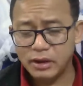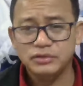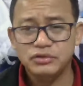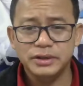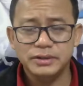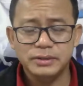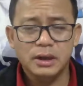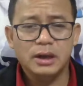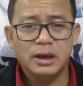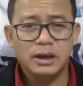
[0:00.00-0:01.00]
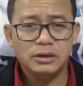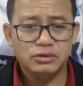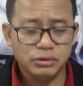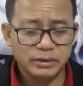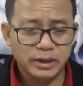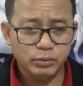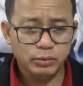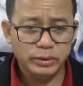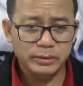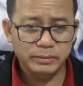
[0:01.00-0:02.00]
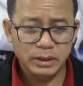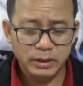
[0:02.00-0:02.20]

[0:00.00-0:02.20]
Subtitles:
countries, so that we